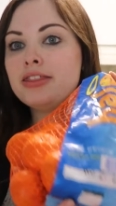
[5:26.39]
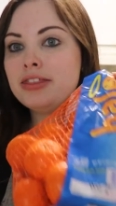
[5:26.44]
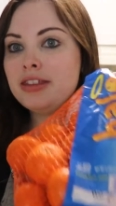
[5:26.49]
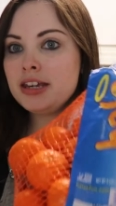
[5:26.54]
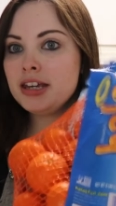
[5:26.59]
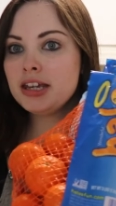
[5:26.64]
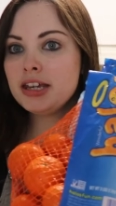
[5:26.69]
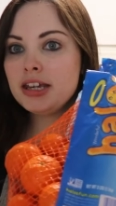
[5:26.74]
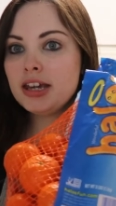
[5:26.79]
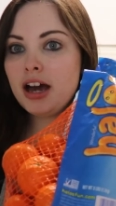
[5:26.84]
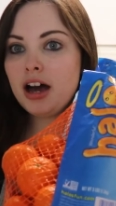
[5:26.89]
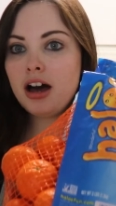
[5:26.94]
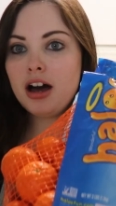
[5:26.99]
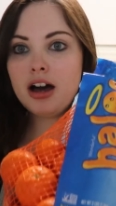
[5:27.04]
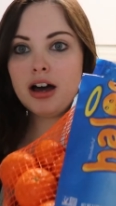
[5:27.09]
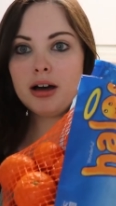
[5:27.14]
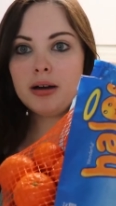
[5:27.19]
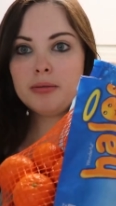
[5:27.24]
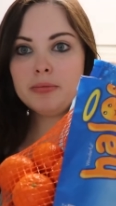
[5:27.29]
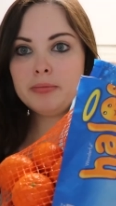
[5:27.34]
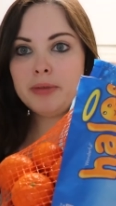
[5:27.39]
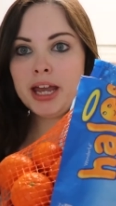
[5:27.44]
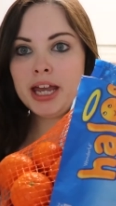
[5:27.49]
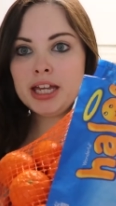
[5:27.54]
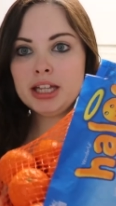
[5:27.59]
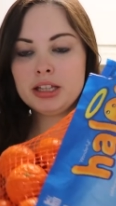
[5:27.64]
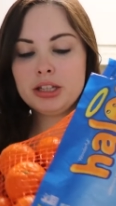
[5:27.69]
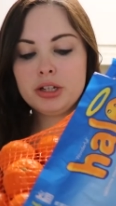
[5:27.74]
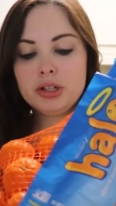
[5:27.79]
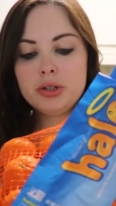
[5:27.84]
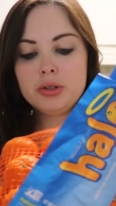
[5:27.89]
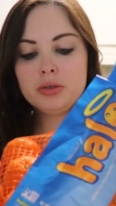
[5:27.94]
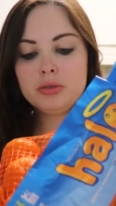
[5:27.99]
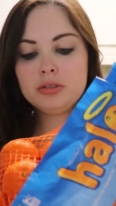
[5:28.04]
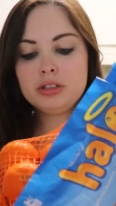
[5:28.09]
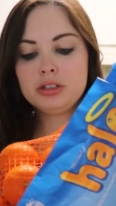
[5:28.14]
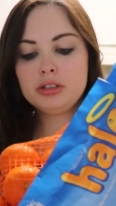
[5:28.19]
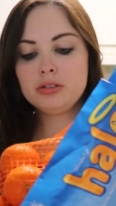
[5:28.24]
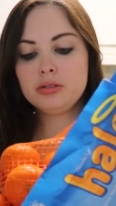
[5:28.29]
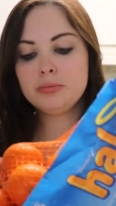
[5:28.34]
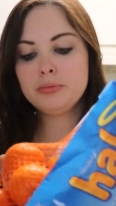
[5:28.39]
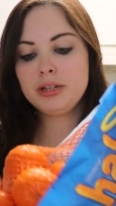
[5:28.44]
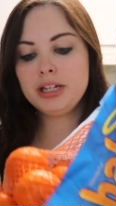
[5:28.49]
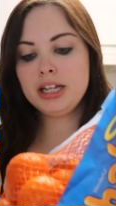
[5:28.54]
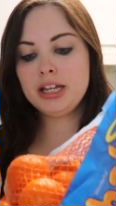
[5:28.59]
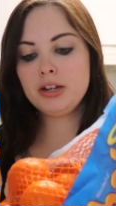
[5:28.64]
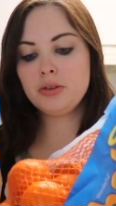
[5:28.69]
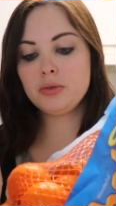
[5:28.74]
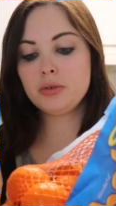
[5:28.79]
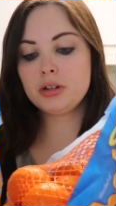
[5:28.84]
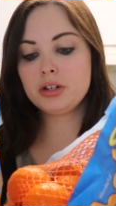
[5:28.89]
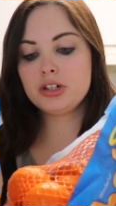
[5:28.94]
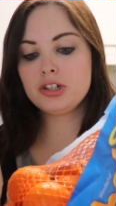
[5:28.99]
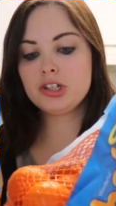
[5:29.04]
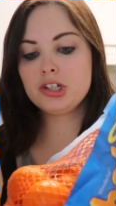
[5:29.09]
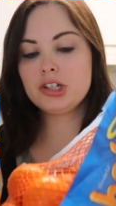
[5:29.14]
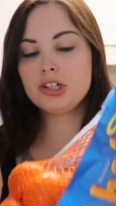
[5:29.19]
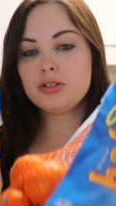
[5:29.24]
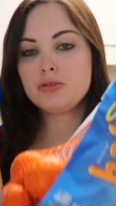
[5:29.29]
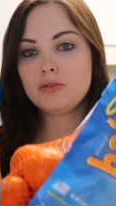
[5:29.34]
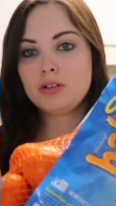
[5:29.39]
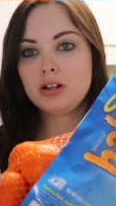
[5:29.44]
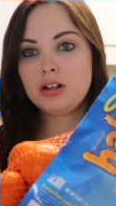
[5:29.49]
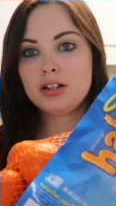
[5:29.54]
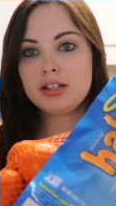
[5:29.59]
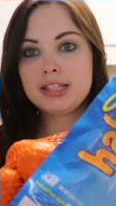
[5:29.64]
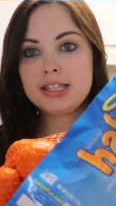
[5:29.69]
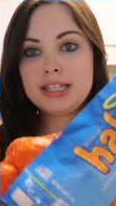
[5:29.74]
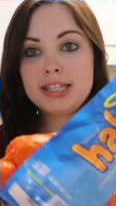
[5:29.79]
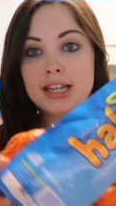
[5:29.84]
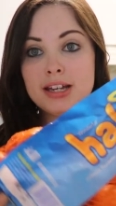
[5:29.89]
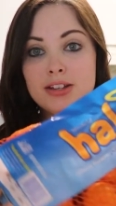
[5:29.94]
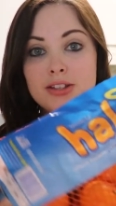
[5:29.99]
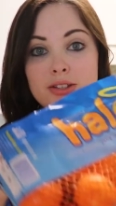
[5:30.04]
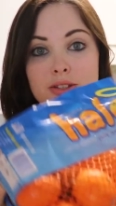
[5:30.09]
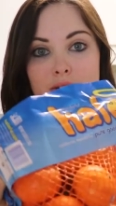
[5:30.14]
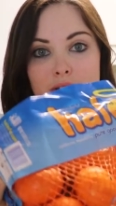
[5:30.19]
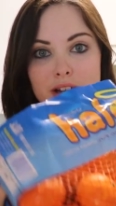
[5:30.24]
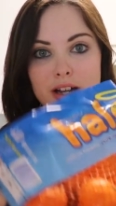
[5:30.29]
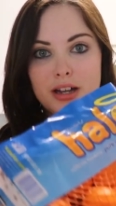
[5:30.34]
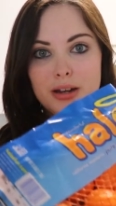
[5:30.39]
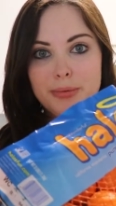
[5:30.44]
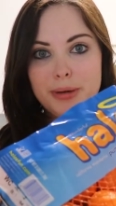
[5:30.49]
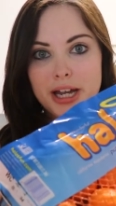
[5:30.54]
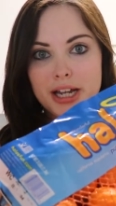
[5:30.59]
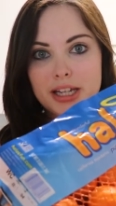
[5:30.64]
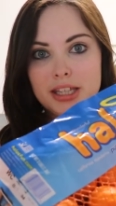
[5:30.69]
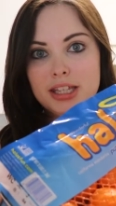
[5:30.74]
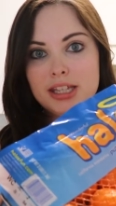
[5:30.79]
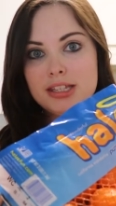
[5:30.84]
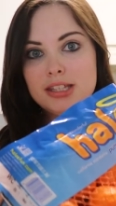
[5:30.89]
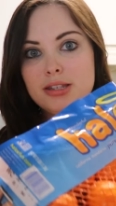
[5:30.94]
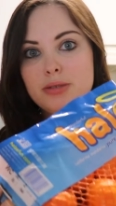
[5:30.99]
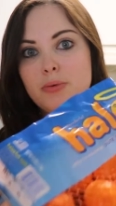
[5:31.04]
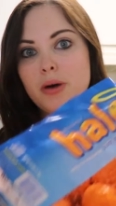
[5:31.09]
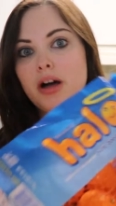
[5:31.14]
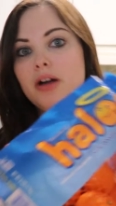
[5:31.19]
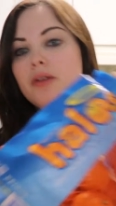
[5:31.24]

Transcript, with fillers: The um, Halo little mini oranges were on sale, so I got a pack of these as